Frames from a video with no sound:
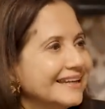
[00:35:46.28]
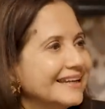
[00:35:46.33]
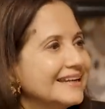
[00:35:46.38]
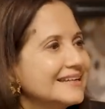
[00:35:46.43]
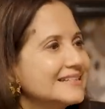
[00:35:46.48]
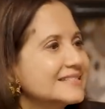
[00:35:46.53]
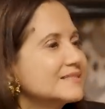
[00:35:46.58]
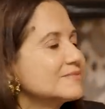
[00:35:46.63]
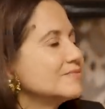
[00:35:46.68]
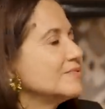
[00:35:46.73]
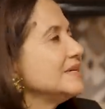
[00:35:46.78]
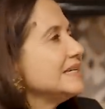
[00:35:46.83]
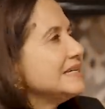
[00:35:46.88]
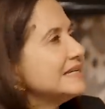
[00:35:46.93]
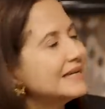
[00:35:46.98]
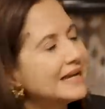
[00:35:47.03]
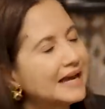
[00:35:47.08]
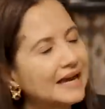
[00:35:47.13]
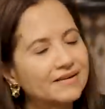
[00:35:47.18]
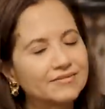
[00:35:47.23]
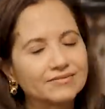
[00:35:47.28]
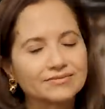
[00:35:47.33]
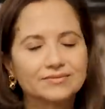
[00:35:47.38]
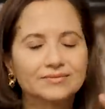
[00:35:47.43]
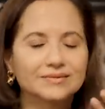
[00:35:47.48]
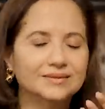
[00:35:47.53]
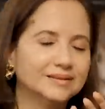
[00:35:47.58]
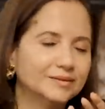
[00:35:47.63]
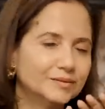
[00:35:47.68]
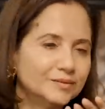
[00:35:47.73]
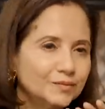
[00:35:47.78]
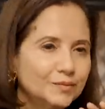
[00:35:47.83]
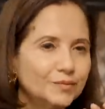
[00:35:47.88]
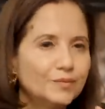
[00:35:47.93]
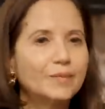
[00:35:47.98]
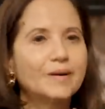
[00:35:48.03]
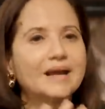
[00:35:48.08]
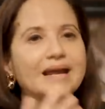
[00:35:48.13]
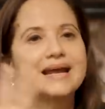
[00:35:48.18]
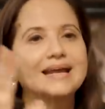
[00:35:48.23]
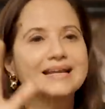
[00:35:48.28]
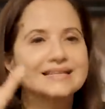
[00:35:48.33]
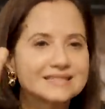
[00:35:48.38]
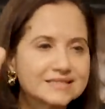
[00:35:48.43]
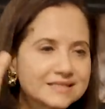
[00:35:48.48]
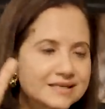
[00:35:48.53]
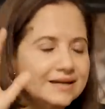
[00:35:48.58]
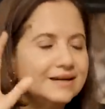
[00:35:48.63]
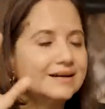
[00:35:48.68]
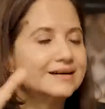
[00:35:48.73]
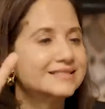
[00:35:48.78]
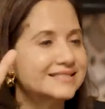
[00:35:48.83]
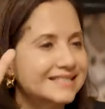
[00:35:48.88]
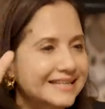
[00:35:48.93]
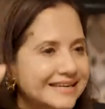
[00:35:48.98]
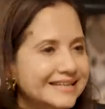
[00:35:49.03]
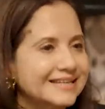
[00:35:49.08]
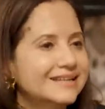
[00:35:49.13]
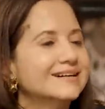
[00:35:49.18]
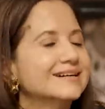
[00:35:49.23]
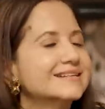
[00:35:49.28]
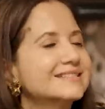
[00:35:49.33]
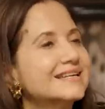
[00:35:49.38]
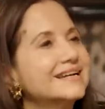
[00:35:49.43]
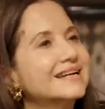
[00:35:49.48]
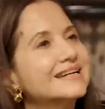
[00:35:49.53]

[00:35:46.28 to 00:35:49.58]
There is, we have ways, years and years.